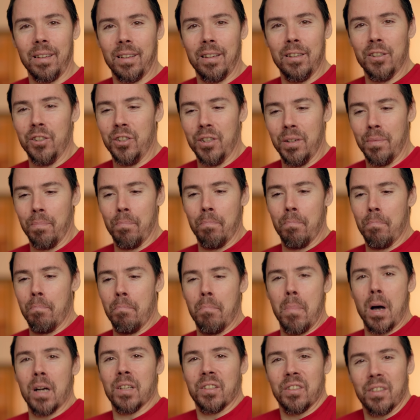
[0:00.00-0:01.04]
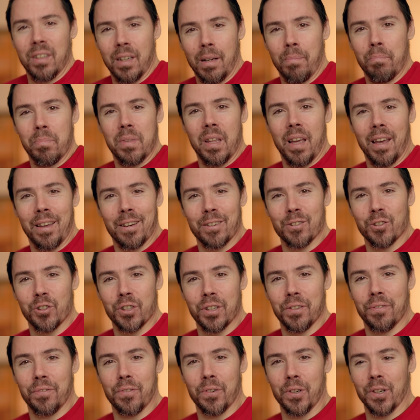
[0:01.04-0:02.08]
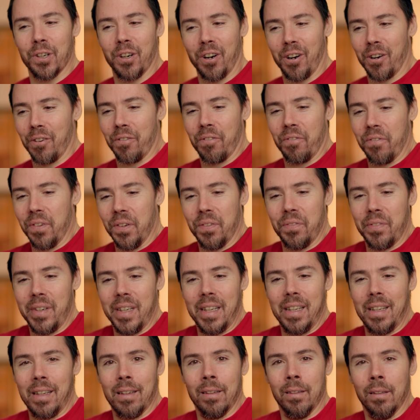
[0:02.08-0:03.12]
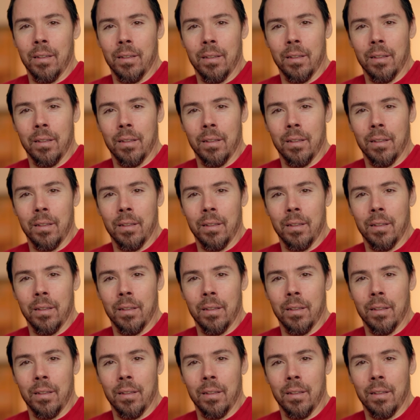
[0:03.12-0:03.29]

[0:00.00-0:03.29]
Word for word: Could you must up the energy for an R fifty?